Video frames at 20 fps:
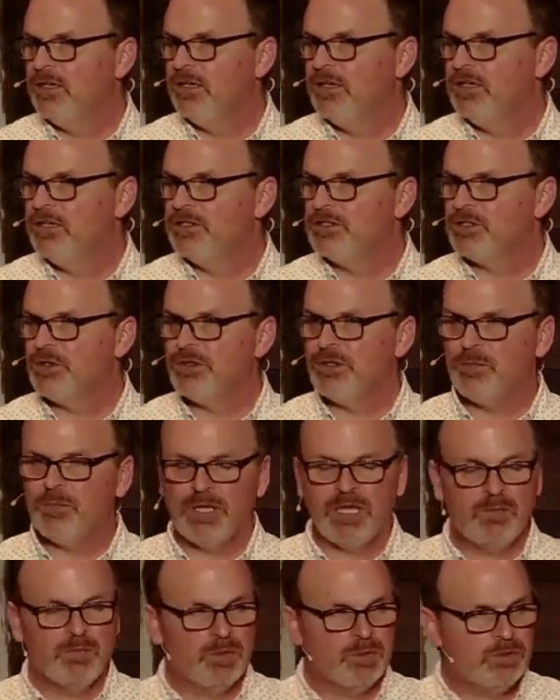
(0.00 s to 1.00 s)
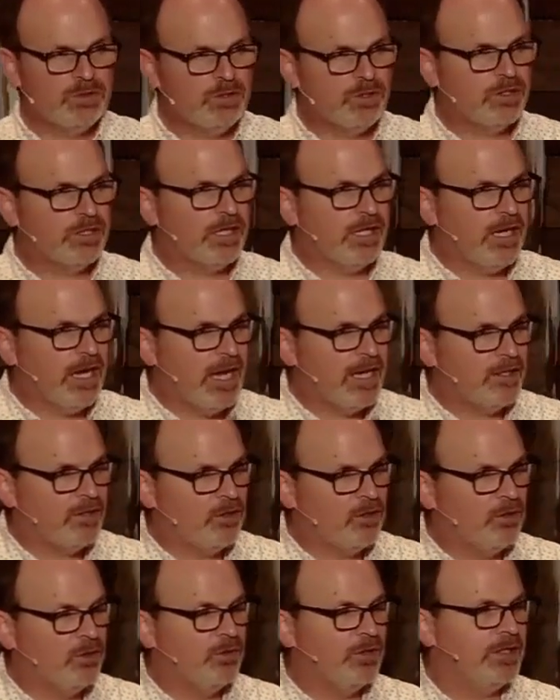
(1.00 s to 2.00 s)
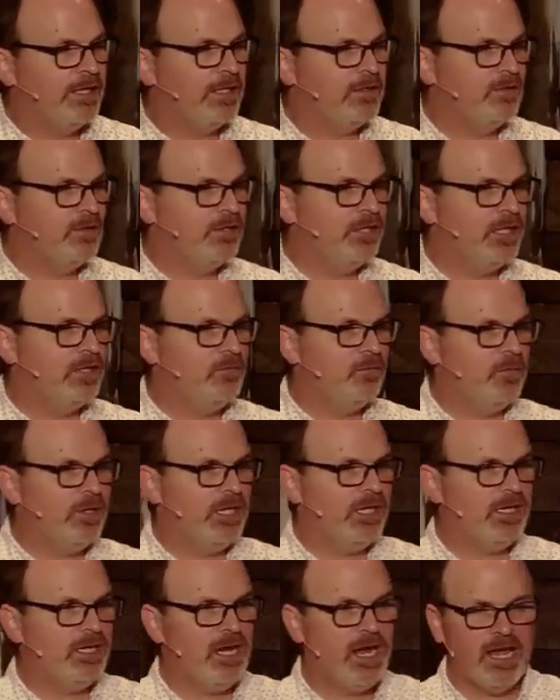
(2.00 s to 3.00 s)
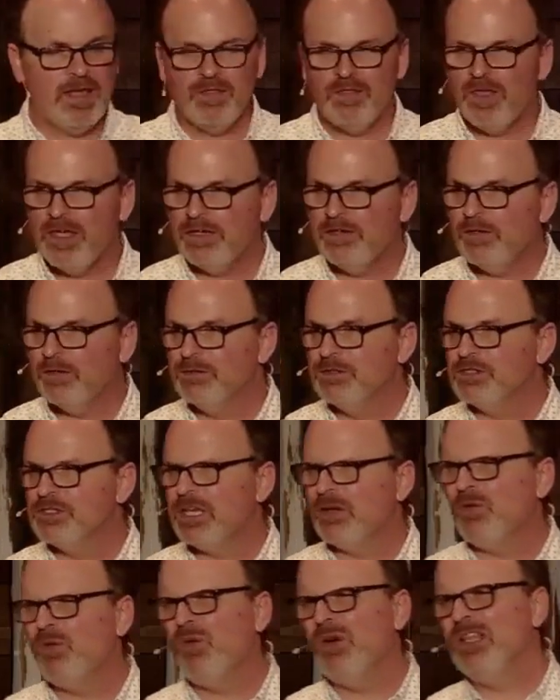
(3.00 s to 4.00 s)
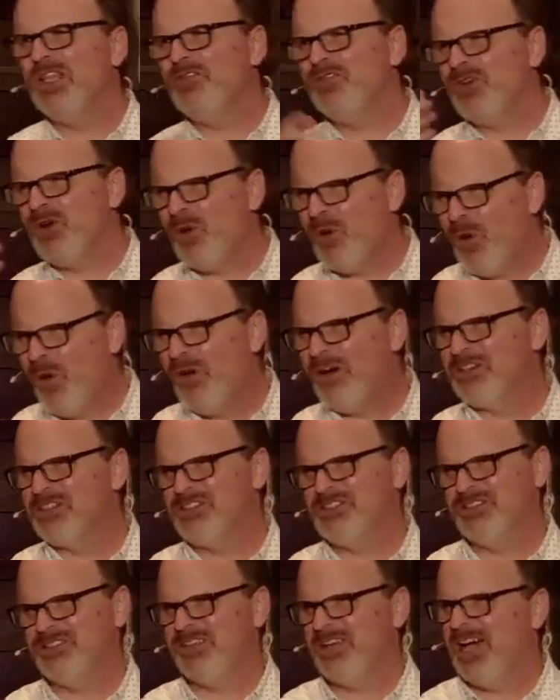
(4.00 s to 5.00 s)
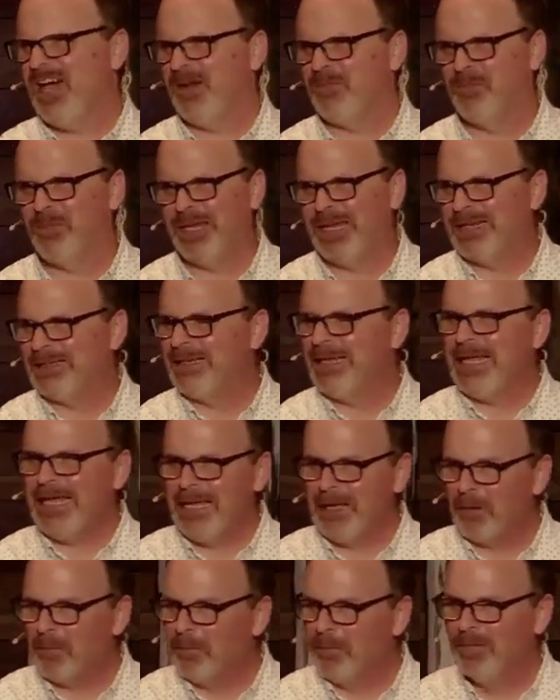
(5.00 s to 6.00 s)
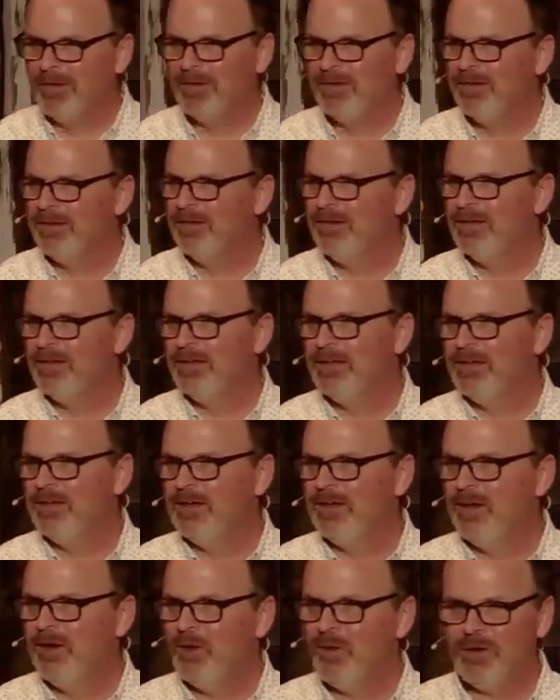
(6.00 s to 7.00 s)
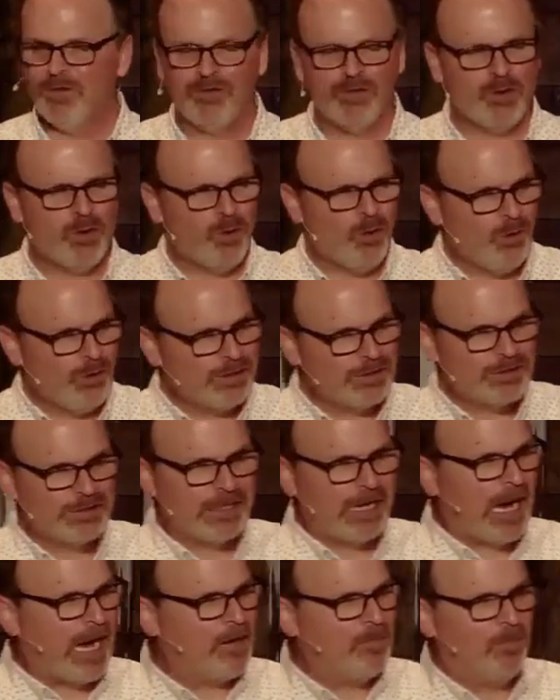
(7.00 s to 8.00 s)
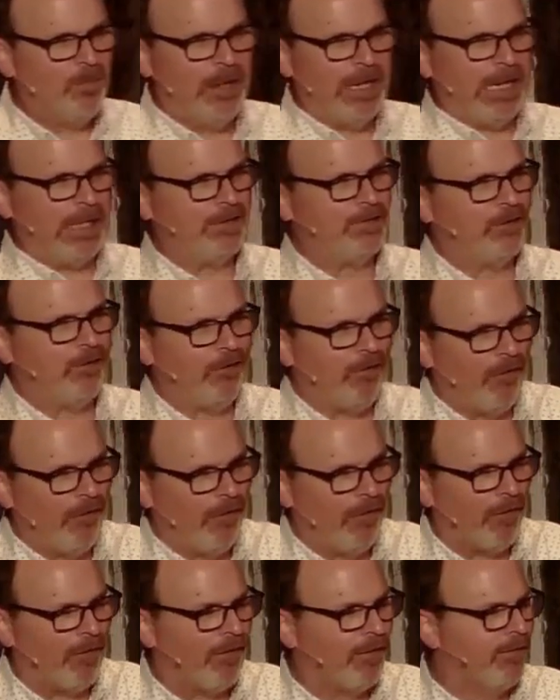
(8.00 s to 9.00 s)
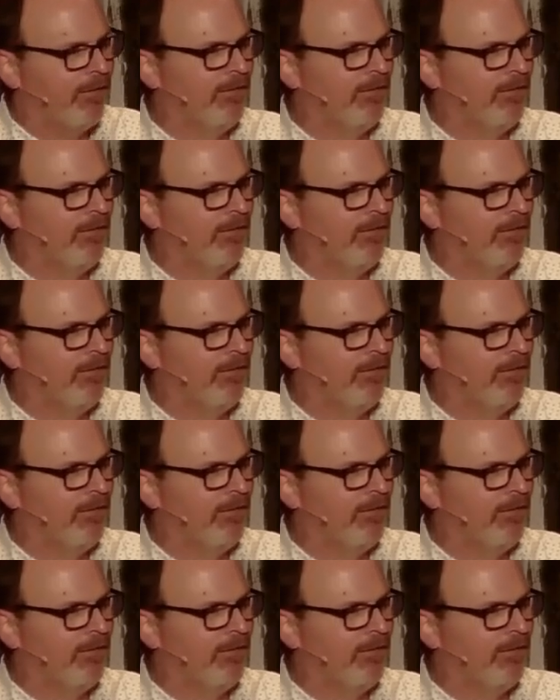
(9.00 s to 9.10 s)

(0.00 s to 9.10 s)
So that people look at you and they look at me and they don't say, well, of course God picked him. Or of course God picked her.